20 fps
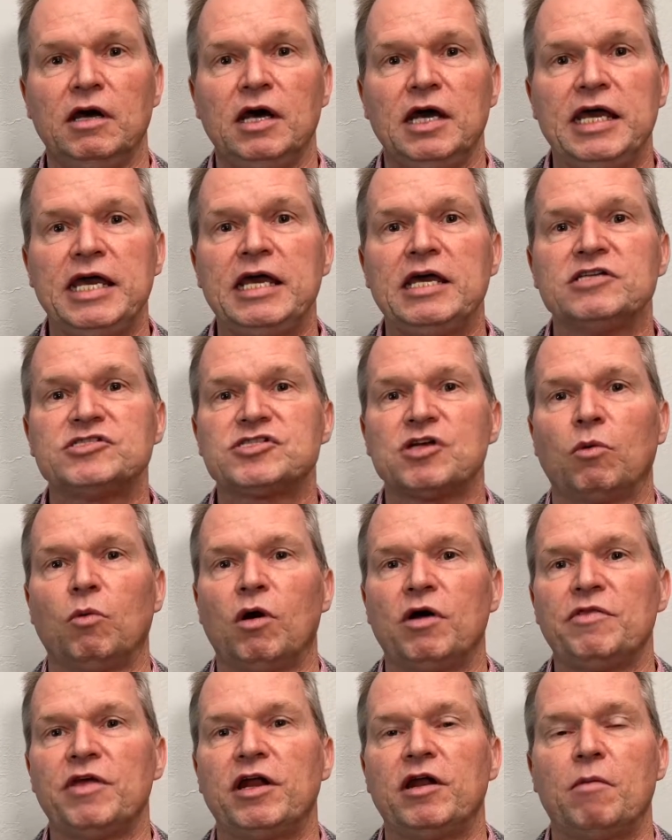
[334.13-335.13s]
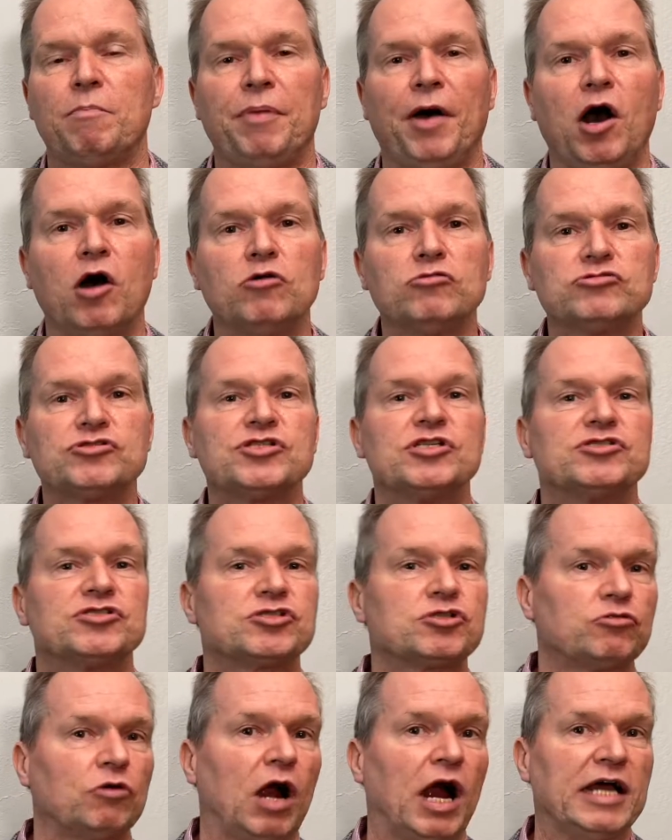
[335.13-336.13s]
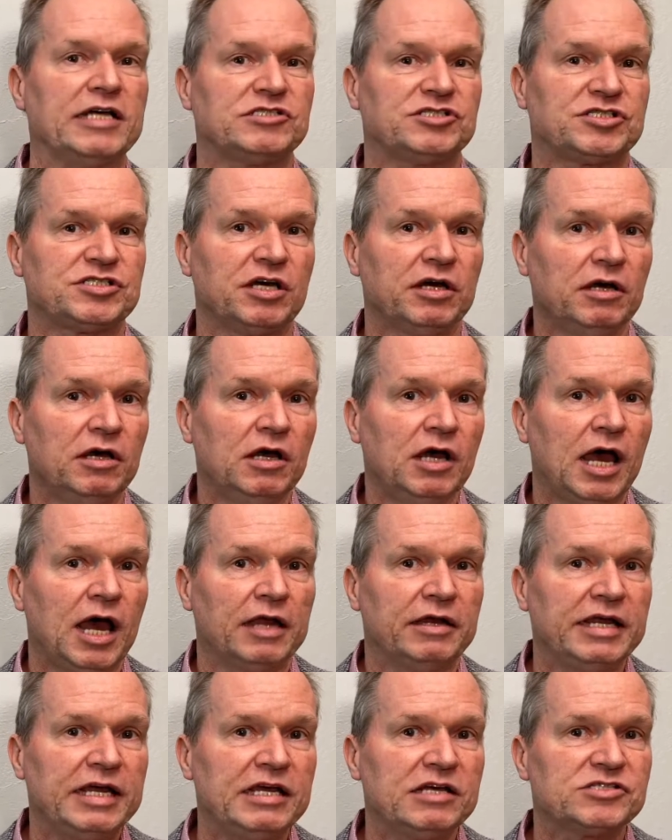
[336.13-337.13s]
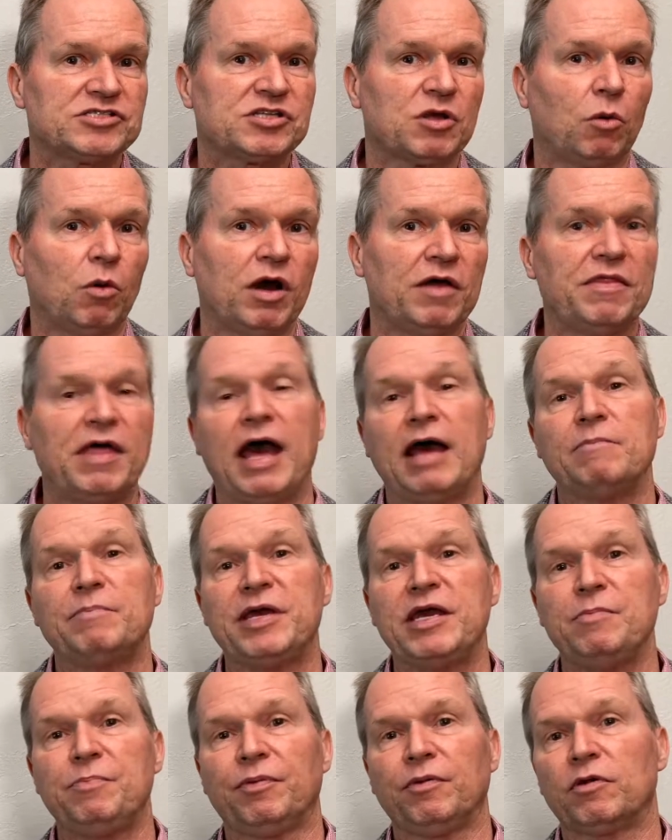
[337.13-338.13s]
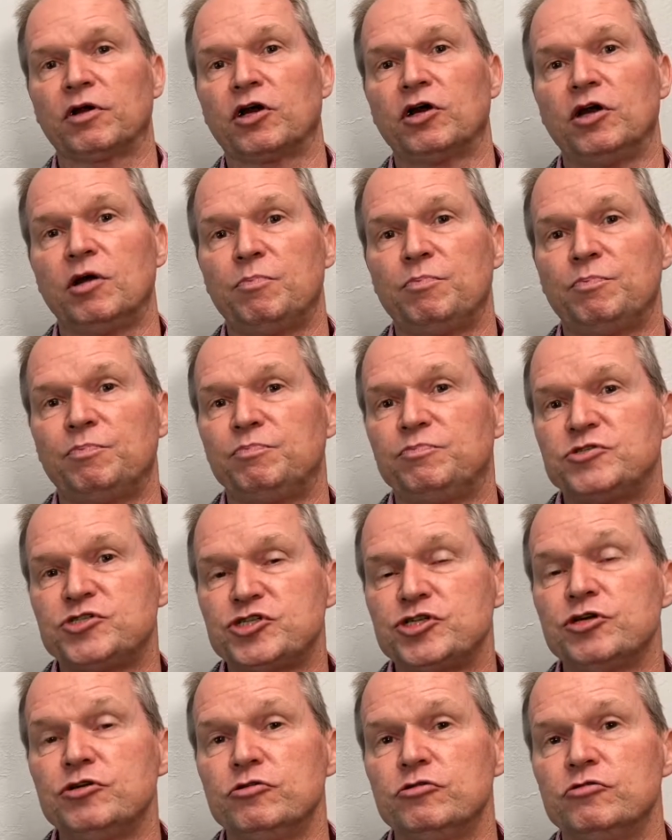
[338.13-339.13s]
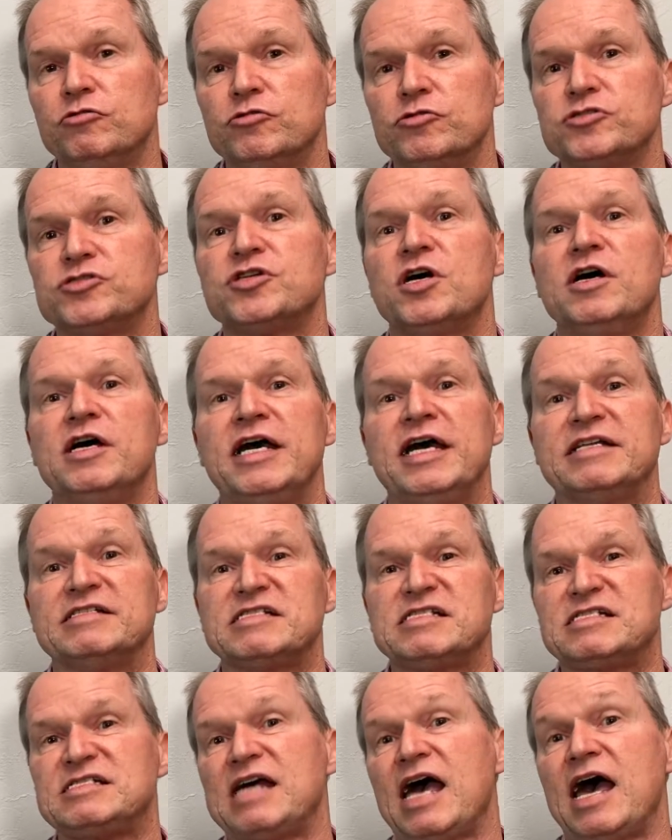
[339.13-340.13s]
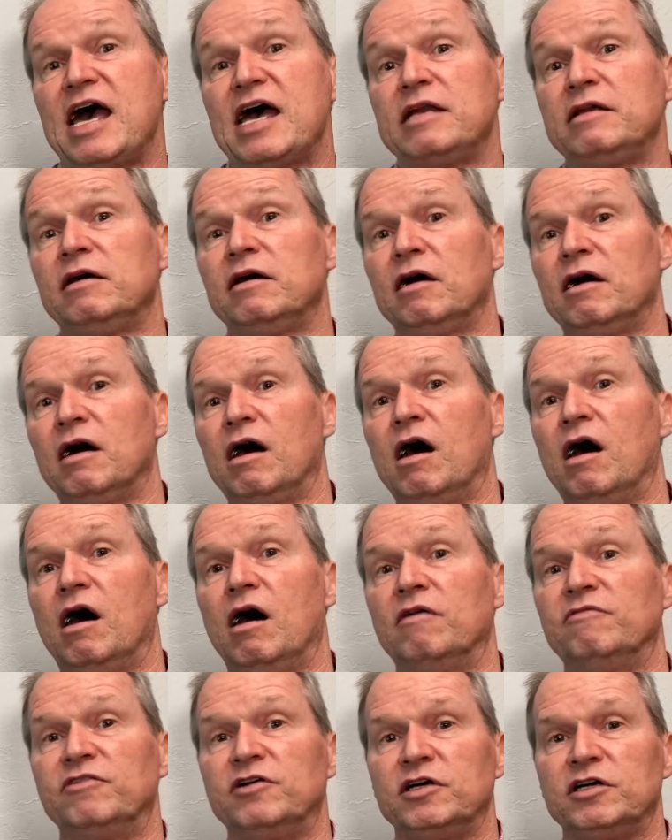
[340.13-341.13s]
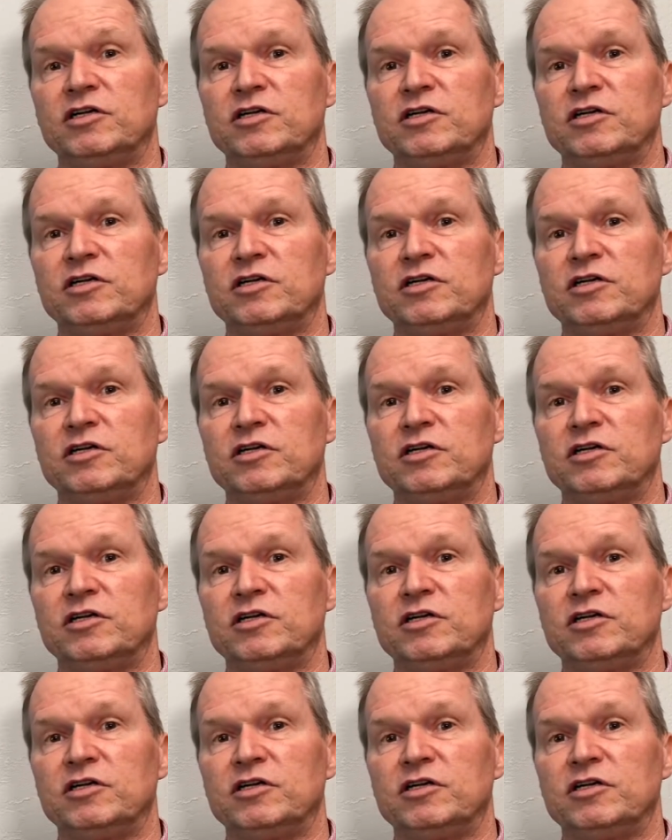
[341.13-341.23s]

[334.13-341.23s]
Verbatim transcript: He is the one that opposes Christ, and he's the one that people are going to choose instead of